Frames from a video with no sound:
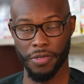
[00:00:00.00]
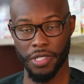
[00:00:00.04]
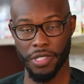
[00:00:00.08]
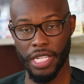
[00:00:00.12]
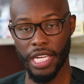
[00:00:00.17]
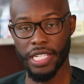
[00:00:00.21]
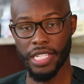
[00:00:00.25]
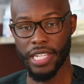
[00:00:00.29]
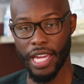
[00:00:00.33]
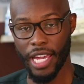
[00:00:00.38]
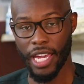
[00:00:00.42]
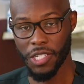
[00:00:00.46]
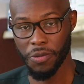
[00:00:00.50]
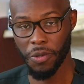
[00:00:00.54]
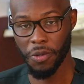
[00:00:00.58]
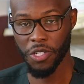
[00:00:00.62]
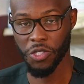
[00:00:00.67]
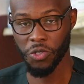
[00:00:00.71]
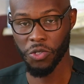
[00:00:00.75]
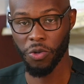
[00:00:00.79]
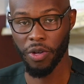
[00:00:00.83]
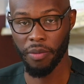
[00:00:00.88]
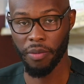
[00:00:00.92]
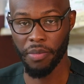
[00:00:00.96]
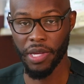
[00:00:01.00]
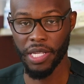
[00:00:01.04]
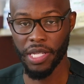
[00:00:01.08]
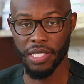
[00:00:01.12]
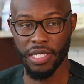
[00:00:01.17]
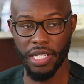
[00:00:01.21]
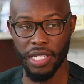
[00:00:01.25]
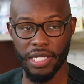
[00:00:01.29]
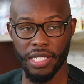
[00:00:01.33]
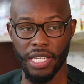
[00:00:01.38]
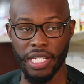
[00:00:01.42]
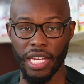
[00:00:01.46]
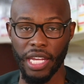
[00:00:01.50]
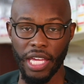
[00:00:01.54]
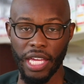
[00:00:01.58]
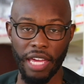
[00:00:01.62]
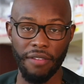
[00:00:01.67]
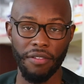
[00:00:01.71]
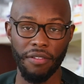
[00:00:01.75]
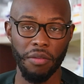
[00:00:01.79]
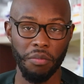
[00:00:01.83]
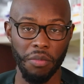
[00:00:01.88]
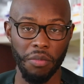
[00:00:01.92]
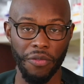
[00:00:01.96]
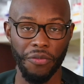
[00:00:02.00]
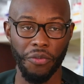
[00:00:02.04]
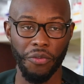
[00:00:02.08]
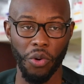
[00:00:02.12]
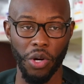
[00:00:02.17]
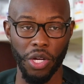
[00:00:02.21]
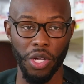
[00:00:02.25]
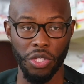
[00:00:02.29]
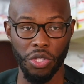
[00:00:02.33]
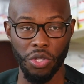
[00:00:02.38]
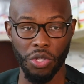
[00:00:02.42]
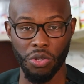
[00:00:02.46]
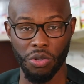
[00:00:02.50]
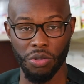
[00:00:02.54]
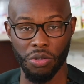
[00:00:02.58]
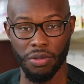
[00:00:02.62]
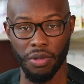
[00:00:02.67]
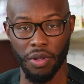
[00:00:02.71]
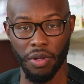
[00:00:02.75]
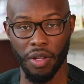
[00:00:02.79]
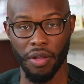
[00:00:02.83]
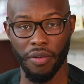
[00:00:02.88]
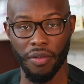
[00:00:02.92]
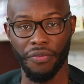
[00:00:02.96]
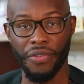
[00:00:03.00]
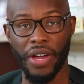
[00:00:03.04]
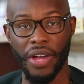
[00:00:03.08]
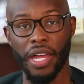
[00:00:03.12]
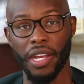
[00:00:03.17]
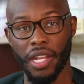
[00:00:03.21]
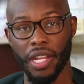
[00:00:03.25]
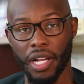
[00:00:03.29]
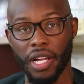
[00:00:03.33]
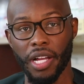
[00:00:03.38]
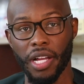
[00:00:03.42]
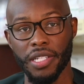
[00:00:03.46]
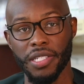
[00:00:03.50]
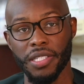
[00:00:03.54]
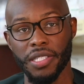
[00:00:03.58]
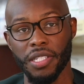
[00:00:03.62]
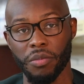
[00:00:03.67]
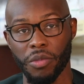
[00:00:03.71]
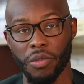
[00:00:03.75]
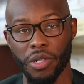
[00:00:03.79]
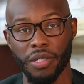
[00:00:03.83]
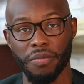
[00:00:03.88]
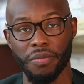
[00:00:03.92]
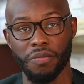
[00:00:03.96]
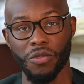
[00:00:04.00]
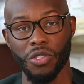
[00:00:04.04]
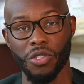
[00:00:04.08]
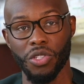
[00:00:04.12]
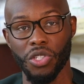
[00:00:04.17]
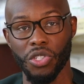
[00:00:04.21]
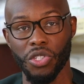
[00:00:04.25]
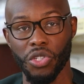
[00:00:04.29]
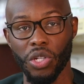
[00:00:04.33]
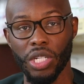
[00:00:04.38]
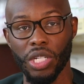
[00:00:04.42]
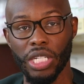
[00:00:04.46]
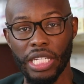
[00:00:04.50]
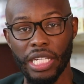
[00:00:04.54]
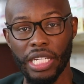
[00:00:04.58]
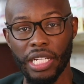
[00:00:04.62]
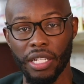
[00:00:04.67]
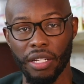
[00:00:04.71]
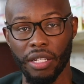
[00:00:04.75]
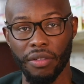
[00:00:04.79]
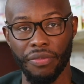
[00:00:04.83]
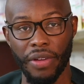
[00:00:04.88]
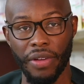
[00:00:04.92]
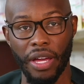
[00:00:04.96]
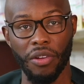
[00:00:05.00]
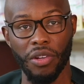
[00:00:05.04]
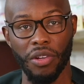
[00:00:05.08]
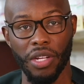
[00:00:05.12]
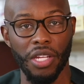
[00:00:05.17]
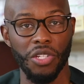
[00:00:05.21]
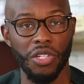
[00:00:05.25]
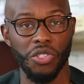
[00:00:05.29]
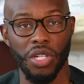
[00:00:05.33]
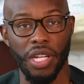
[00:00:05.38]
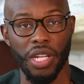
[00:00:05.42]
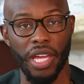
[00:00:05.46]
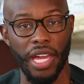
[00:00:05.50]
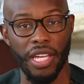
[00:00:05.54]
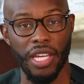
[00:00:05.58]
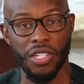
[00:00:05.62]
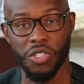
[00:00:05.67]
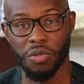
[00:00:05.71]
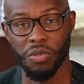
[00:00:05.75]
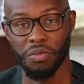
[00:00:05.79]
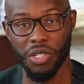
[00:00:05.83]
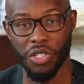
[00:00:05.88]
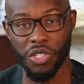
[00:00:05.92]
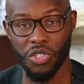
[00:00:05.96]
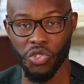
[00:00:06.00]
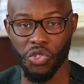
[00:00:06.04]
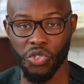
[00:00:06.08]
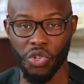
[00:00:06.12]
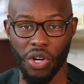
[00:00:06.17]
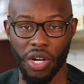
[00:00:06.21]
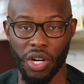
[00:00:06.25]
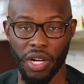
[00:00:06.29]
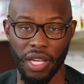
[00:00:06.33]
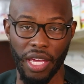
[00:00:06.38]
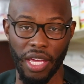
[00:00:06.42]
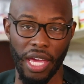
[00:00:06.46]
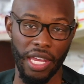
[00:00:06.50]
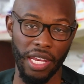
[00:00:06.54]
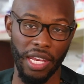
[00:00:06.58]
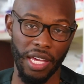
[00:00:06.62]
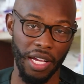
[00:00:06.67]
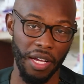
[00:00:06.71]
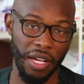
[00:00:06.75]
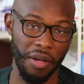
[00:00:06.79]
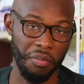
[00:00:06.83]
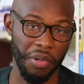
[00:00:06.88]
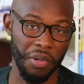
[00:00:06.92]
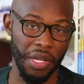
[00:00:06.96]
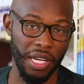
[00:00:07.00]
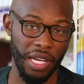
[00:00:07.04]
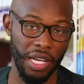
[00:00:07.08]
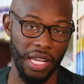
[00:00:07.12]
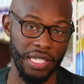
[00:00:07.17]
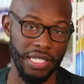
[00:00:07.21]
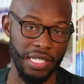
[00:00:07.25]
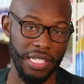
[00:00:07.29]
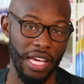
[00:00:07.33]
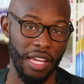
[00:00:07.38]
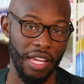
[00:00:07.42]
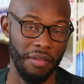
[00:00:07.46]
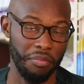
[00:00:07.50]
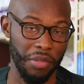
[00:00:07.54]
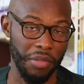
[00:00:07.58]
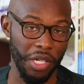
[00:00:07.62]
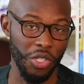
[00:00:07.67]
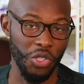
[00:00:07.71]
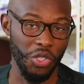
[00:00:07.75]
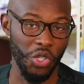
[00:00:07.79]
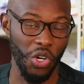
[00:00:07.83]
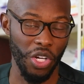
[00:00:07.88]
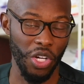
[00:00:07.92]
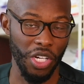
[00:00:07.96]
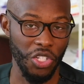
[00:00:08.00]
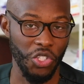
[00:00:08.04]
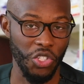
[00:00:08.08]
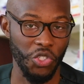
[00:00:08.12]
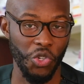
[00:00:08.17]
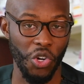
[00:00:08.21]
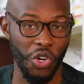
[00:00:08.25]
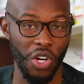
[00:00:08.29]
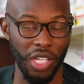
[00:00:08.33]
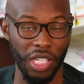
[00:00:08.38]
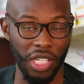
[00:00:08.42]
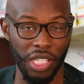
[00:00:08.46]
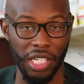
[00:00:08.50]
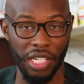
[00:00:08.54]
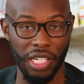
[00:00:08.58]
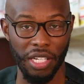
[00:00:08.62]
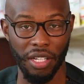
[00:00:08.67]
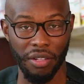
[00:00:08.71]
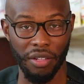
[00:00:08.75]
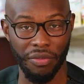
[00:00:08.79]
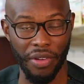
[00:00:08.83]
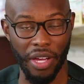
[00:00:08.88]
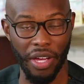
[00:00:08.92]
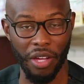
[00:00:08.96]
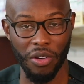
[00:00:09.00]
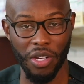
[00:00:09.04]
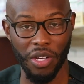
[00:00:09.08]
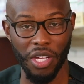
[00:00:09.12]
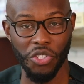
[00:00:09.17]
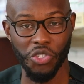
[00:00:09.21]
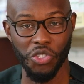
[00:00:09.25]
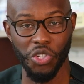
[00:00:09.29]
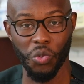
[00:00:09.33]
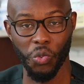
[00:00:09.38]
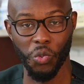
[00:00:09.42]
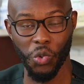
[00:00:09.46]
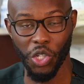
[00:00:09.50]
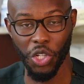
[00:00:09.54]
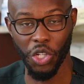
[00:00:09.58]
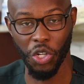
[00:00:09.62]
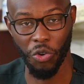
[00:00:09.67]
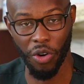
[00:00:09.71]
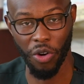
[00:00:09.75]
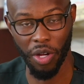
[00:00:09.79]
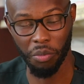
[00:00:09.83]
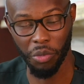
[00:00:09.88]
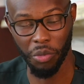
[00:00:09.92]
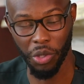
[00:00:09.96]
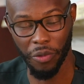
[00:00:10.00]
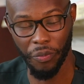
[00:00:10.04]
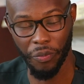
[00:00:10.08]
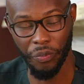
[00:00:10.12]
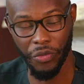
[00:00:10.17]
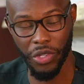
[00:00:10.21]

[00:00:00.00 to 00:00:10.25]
There's aspects to a business that even before you find a customer, your legal foundation has to be strong. Any company that's not built on a strong legal foundation will crumble.